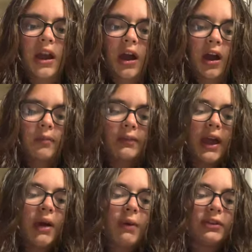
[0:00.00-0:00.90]
Um,
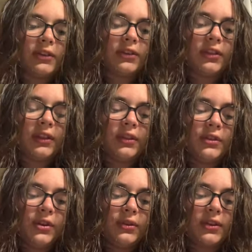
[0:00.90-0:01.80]
now I just
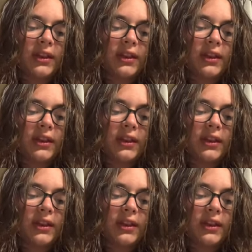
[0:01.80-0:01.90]
used a